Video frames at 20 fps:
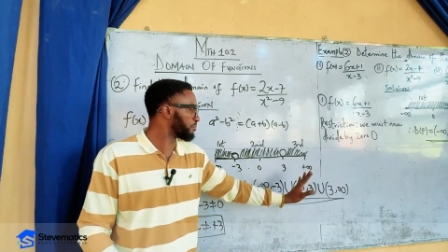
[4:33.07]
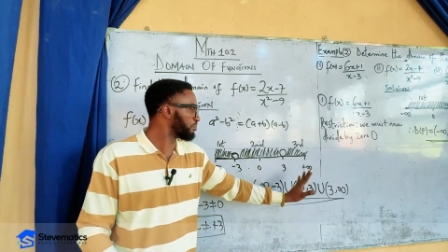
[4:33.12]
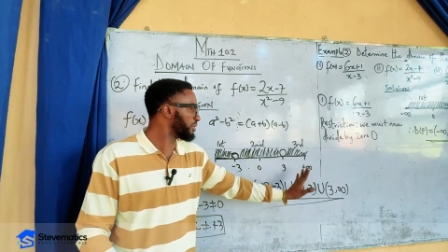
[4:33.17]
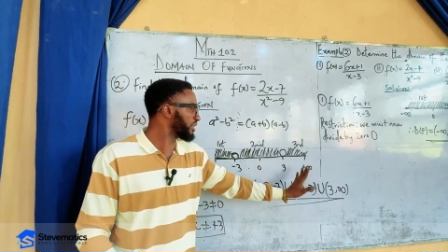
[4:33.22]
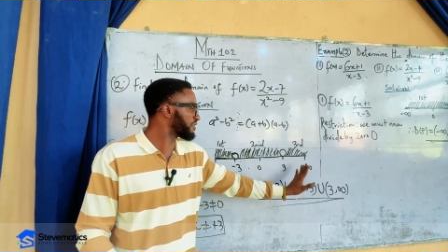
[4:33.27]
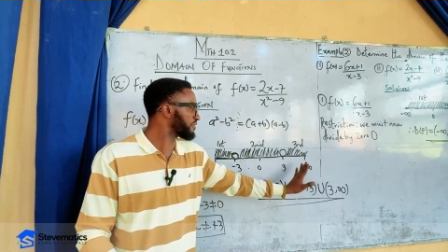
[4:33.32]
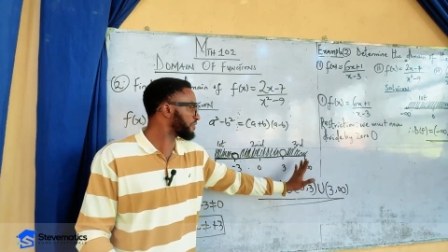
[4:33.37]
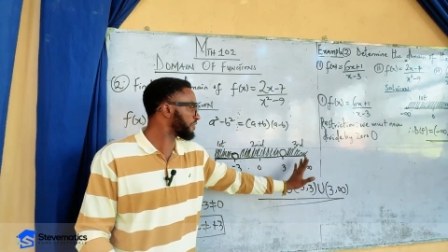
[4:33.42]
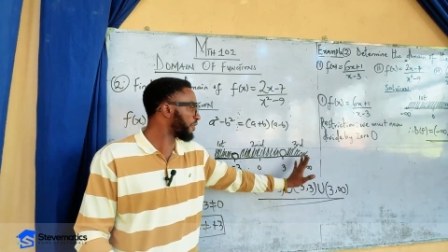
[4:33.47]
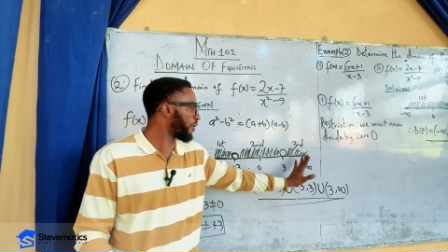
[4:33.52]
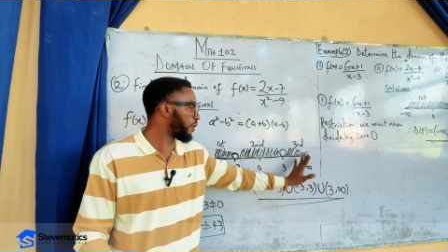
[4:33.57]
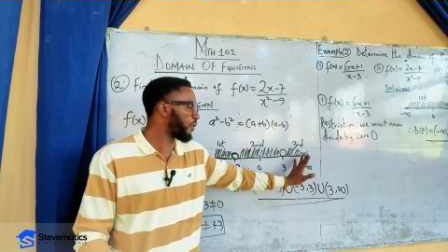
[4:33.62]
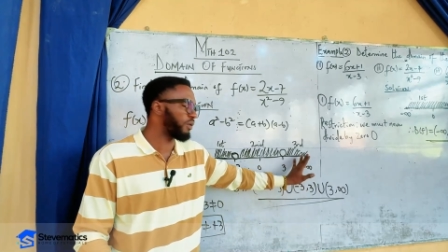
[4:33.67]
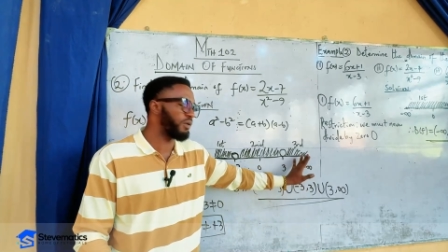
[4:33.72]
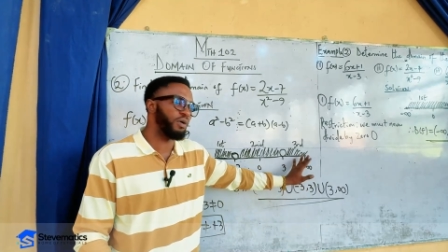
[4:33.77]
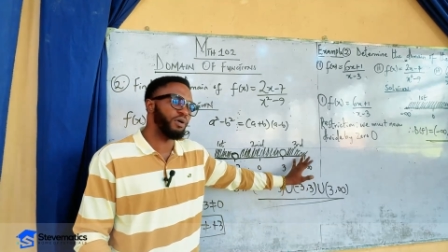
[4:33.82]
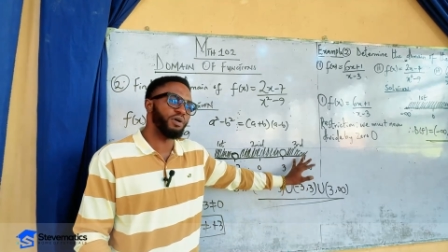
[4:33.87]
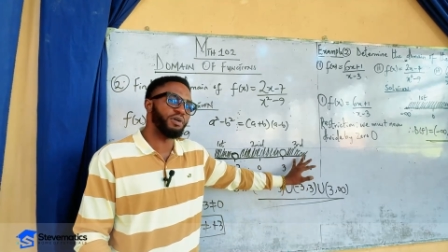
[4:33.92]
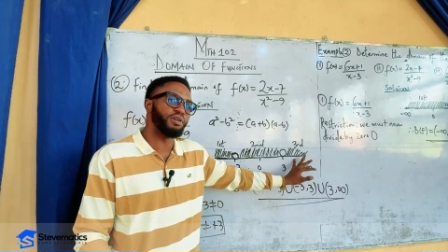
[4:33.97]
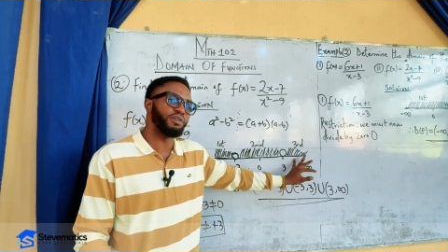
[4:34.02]
Pick 4.
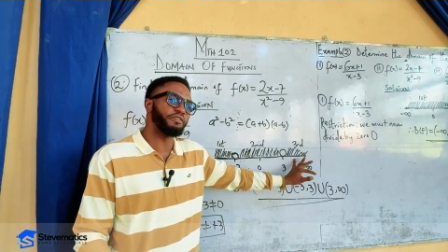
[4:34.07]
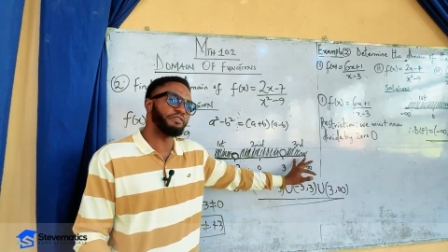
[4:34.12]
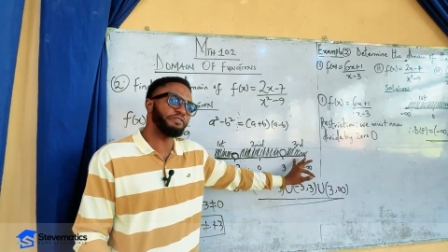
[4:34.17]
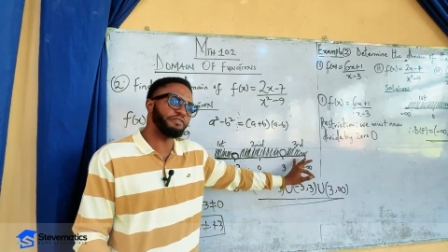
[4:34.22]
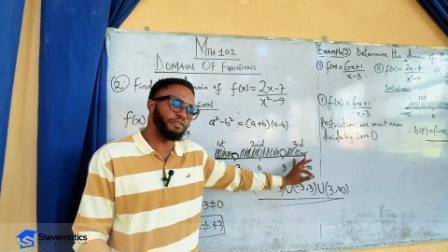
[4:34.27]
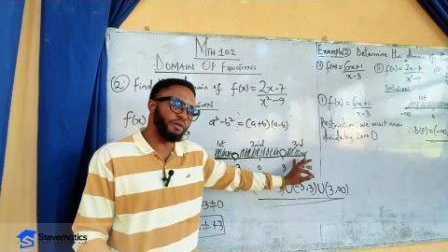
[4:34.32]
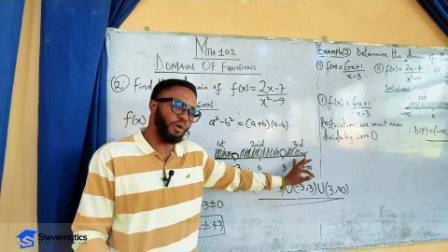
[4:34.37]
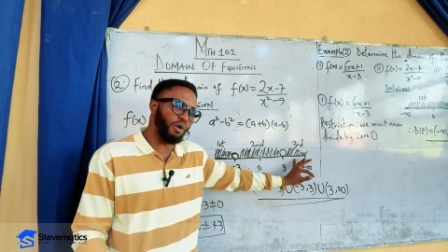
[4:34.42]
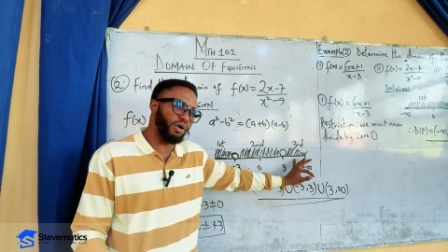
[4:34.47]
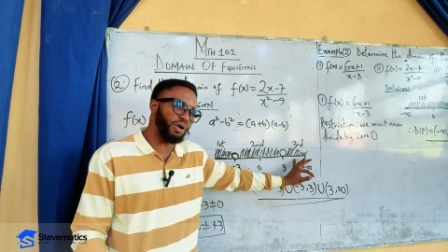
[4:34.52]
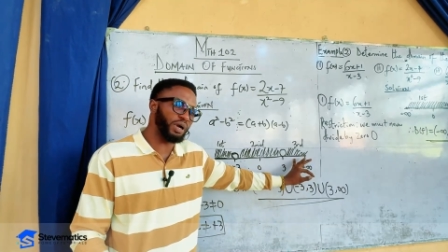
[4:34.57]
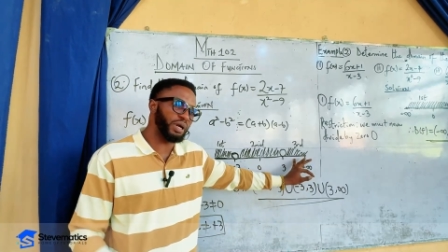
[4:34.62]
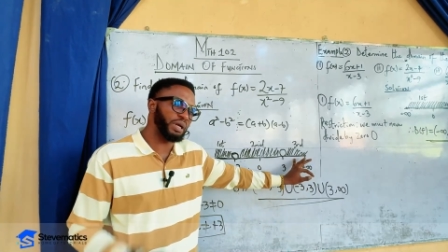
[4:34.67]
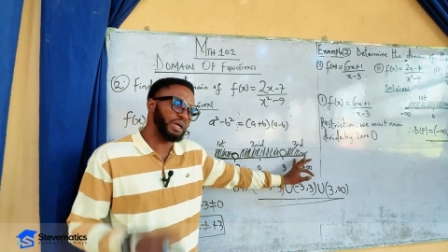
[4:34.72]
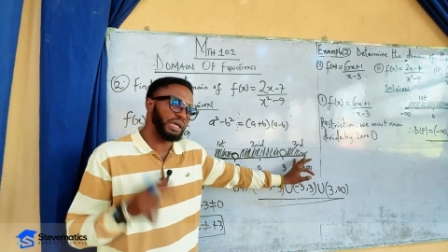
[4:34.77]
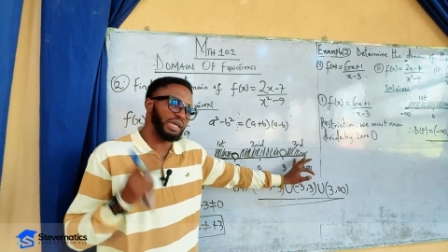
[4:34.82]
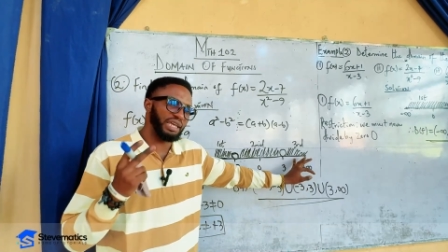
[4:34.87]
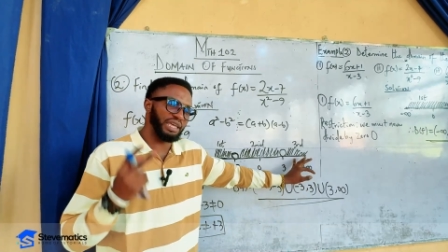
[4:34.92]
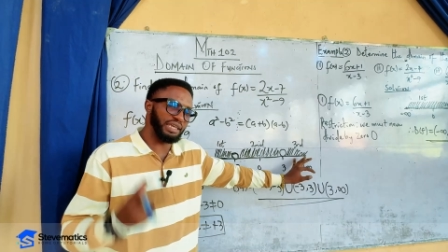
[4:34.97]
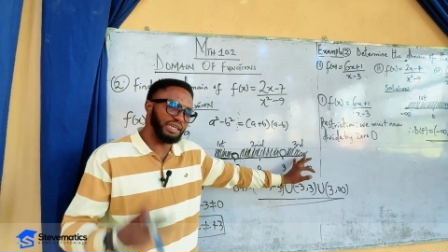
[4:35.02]
4
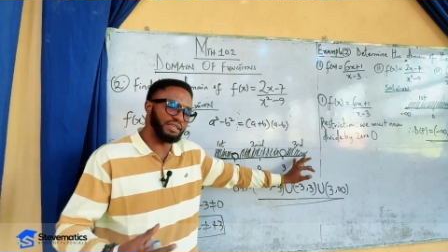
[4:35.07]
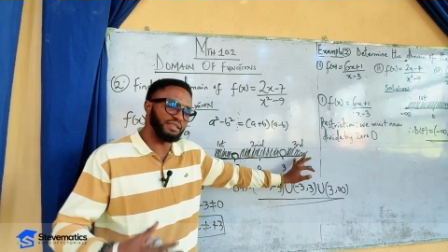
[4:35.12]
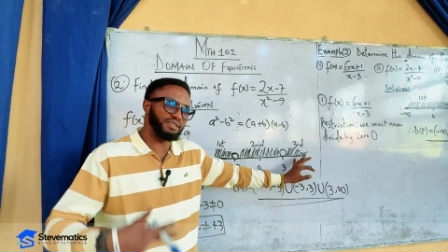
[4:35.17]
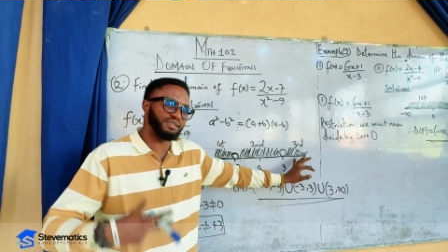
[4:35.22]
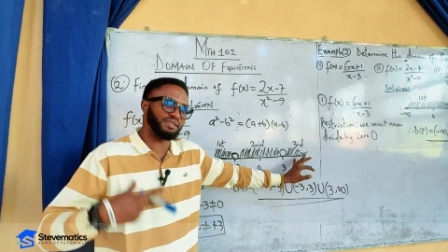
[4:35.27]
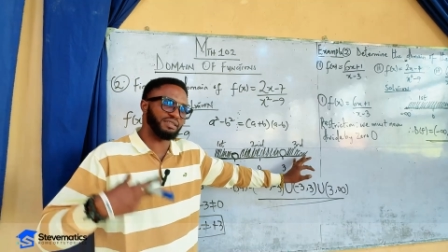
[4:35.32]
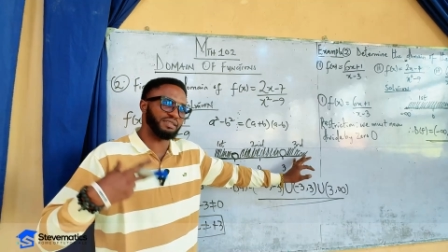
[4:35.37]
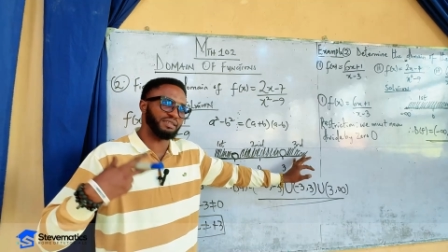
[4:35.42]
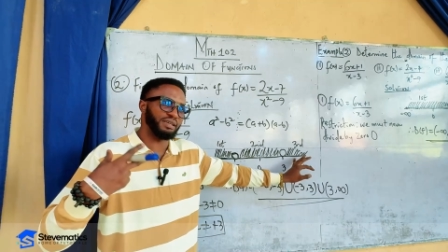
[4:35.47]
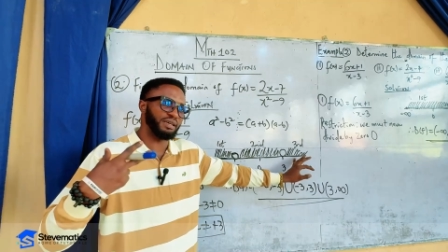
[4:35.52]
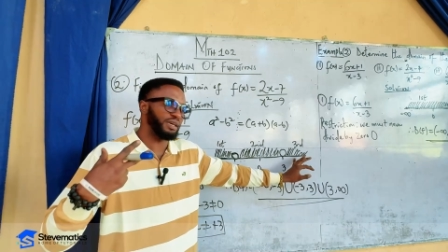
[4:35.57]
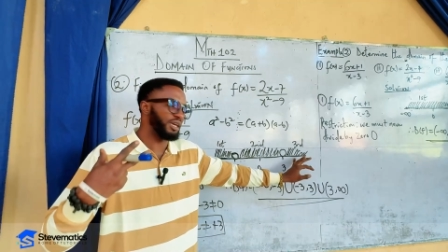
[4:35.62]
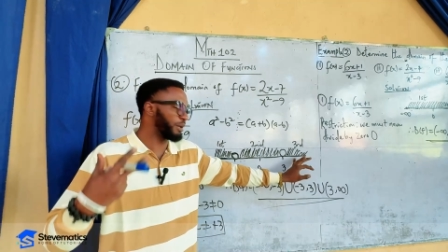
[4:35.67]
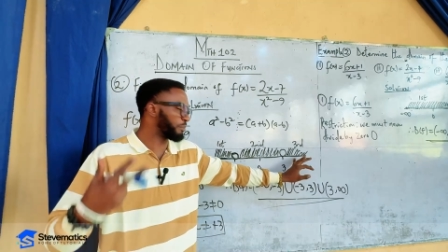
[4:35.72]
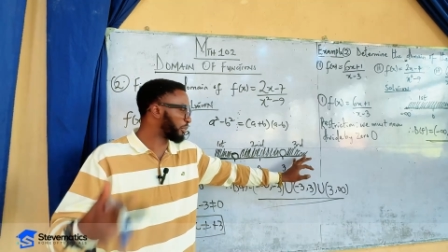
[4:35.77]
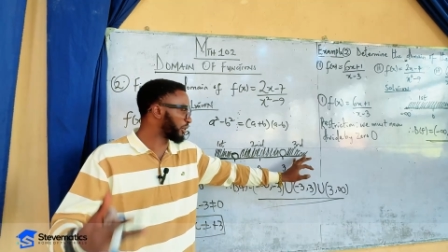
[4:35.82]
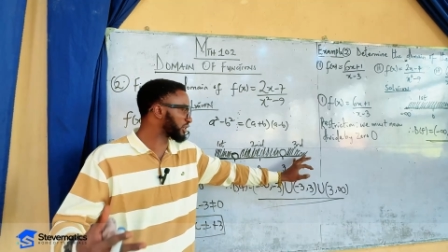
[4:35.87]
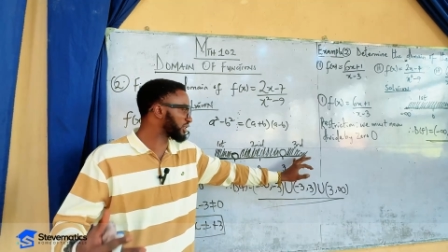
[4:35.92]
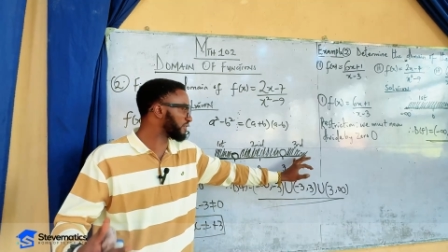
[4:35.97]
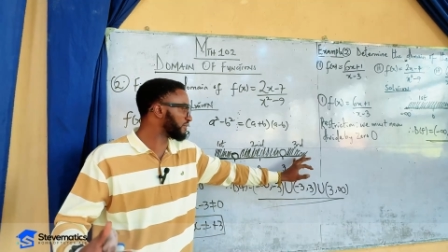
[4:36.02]
is a
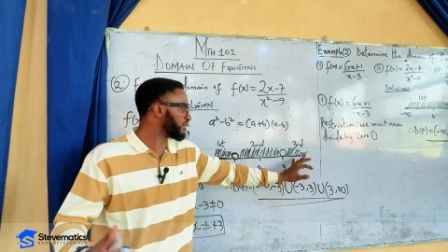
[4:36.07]
positive